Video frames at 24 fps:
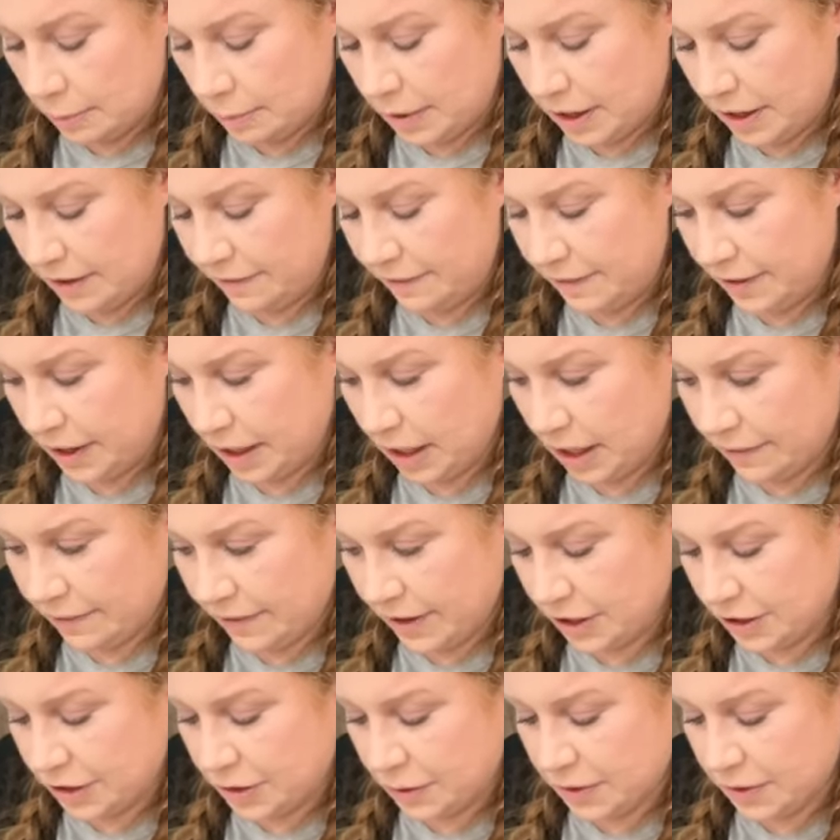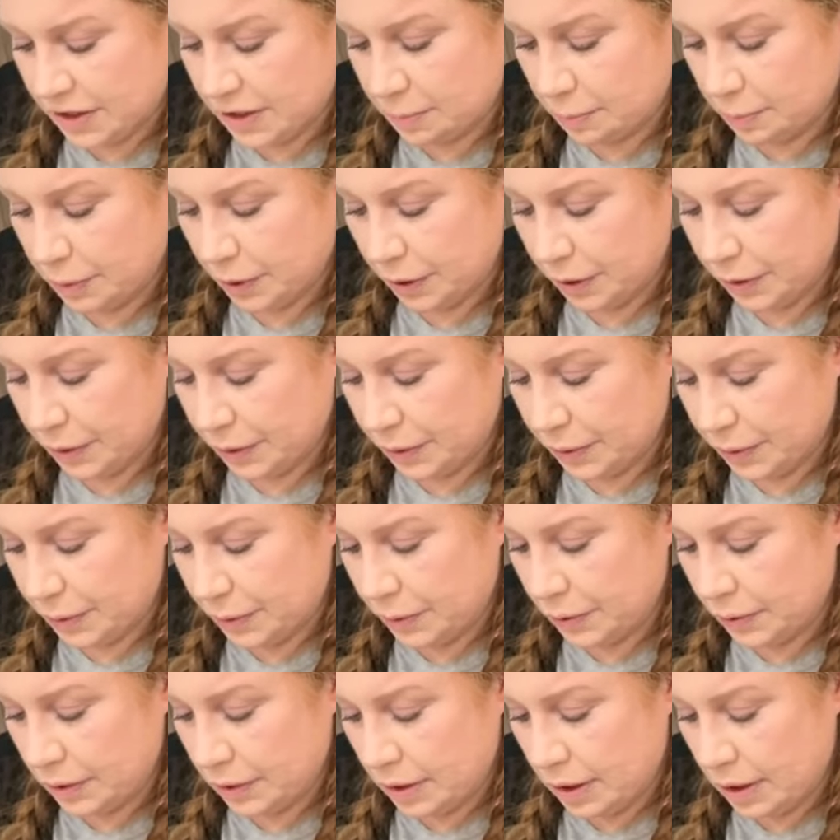but I feel like if I do this
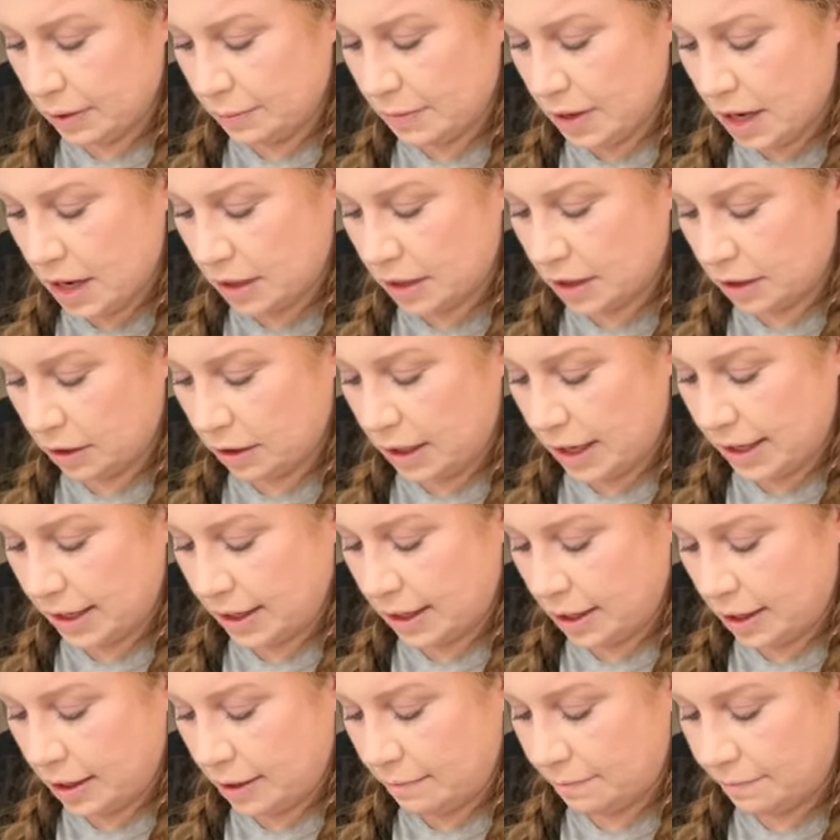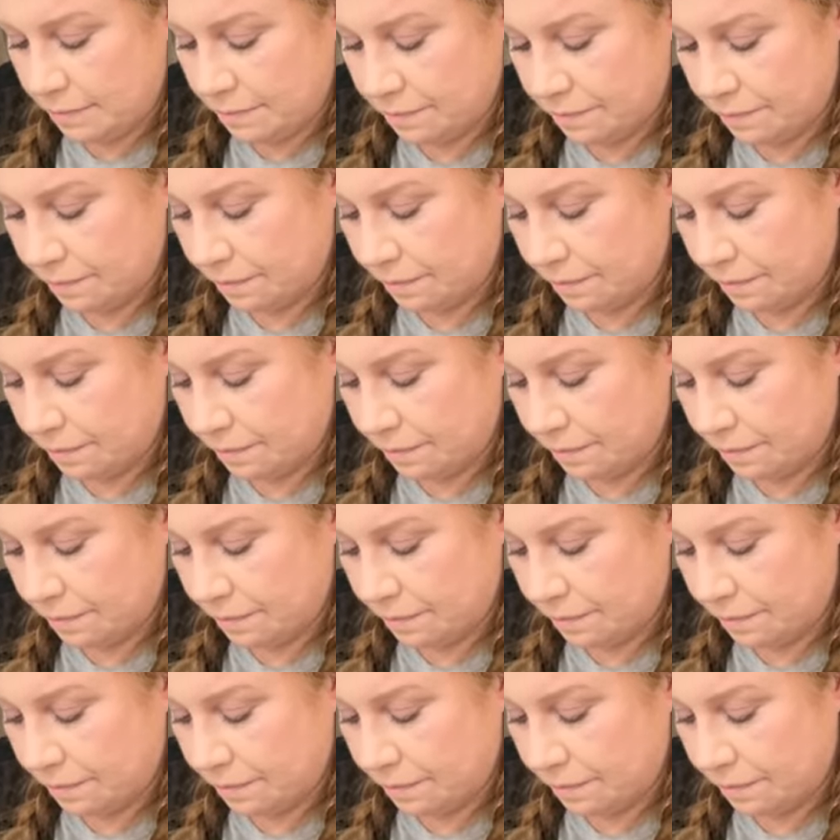blue, I'm not gonna like it.